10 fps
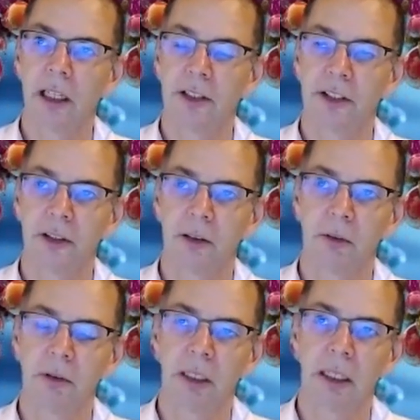And
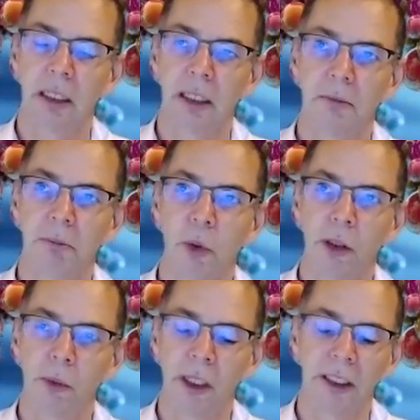so
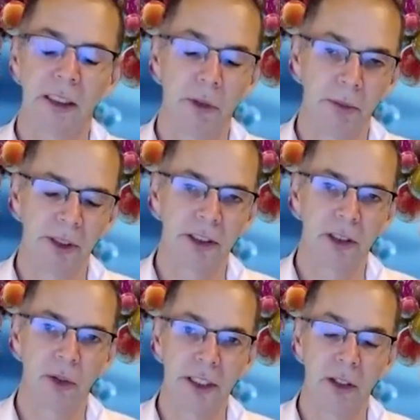more work at the moment is
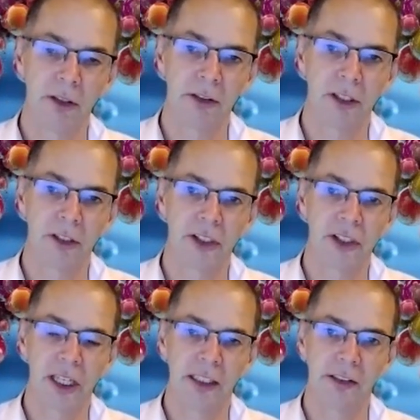going on to
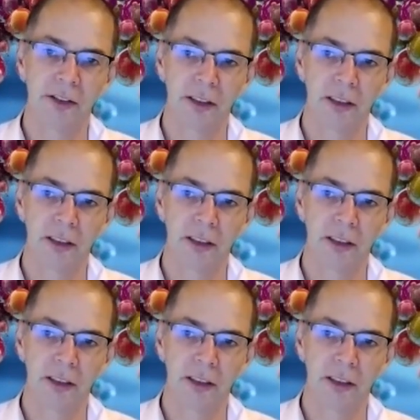understand